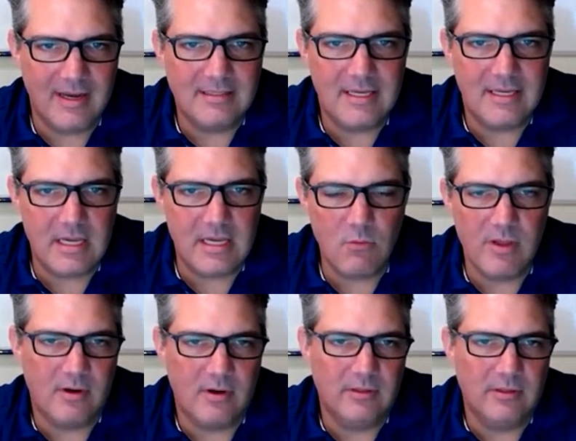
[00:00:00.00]
I T
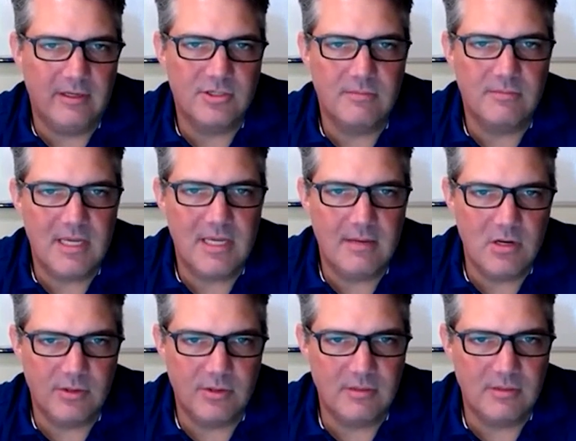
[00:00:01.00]
with our leadership team
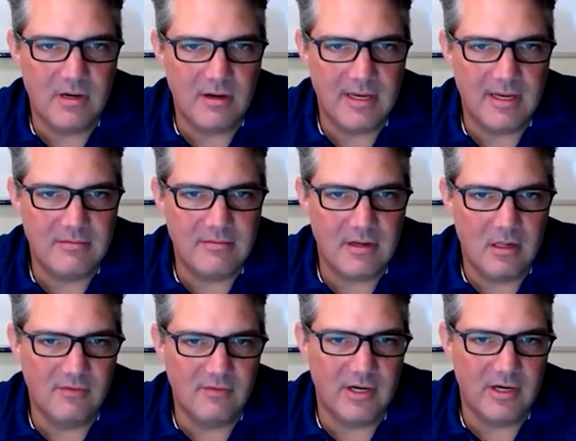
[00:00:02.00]
in North America and
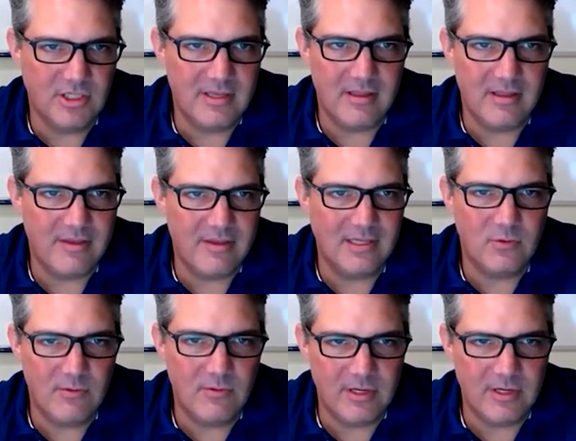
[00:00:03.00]
all of our agenda and things
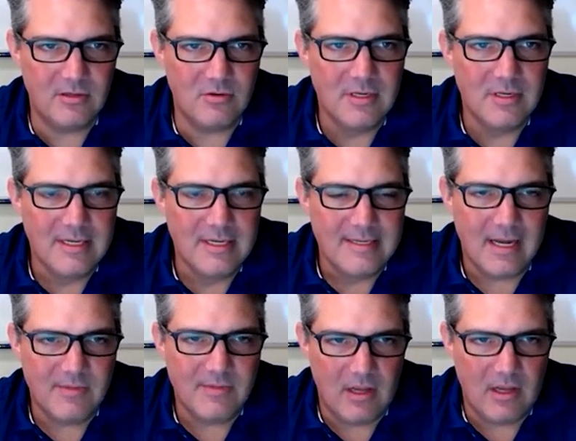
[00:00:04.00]
we want to do
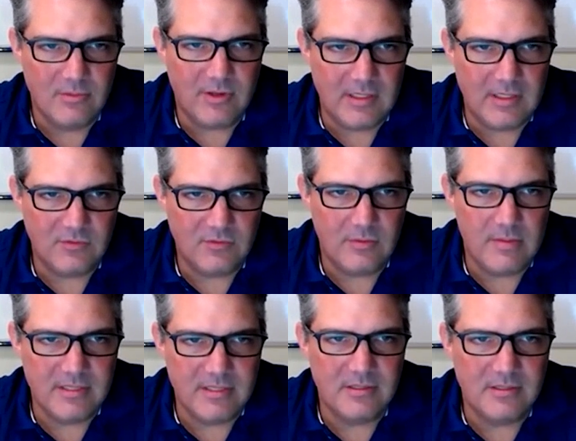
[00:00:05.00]
um, to help transform
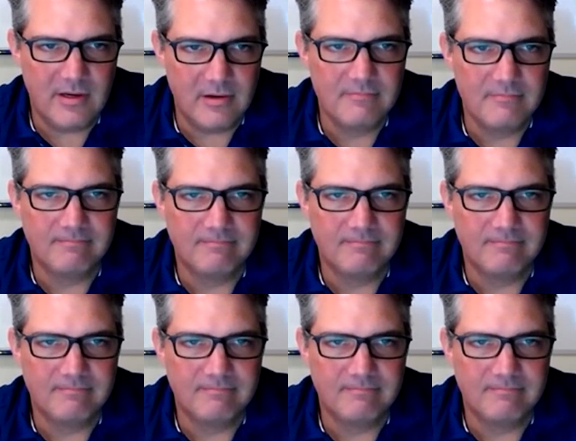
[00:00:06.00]
the business here.